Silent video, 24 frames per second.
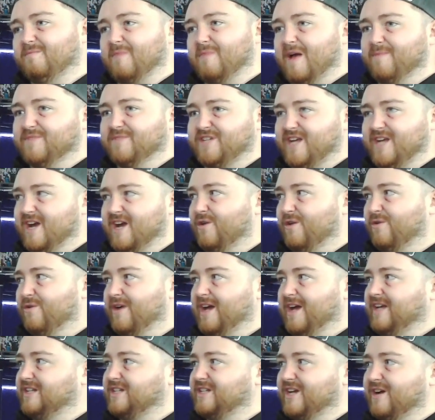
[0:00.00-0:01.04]
MCL,
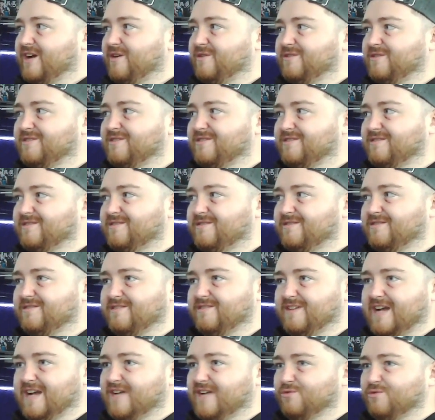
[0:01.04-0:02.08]
ACL,
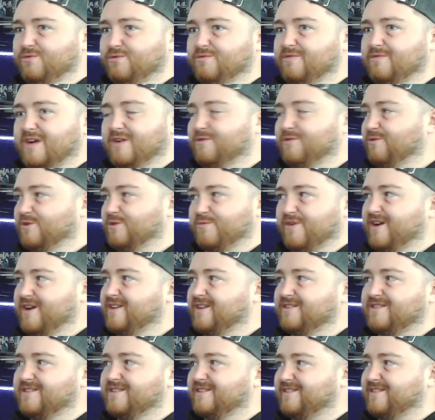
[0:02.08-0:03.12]
lateral ankle
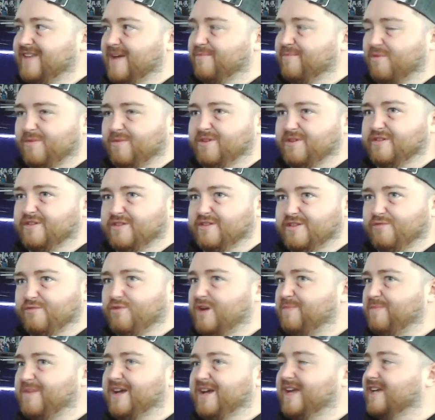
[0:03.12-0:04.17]
sprains. They're probably the
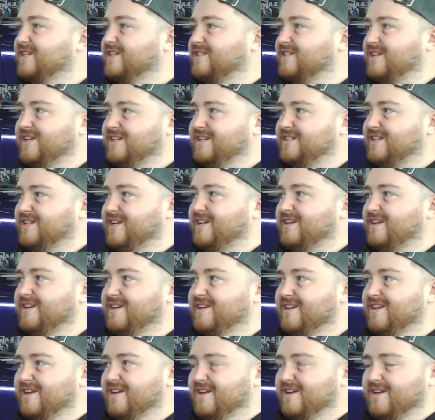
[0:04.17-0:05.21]
3 biggest that you see
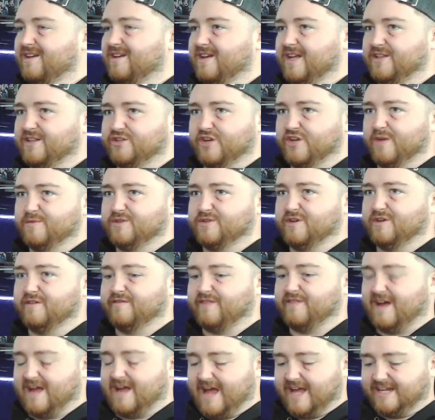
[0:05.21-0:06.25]
in terms of
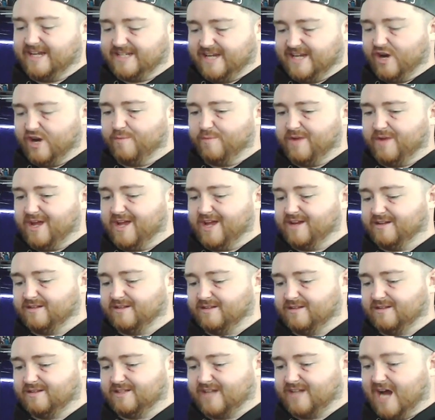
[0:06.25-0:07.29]
ACL being
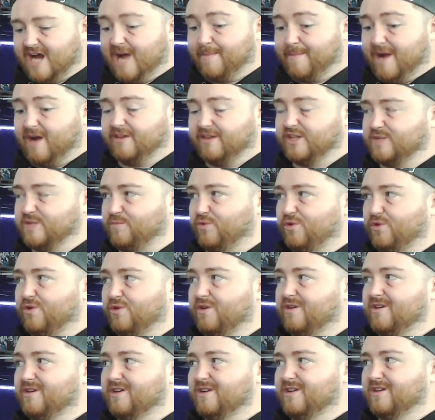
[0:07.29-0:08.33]
time out of the
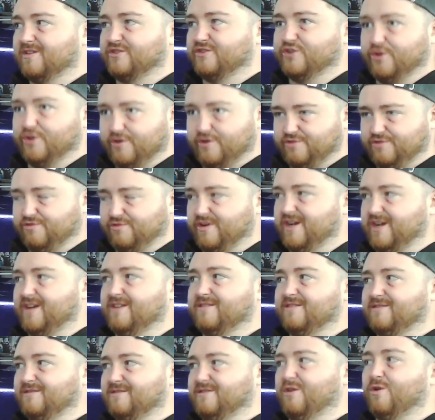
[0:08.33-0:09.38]
sport, surgery,
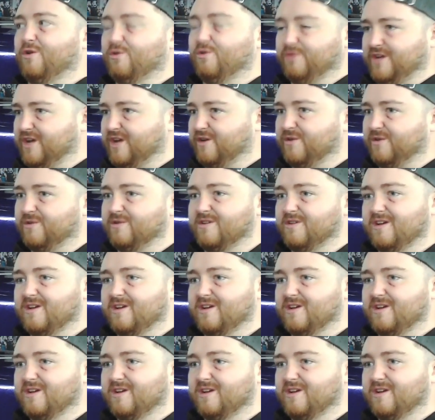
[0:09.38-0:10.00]
the whole deal.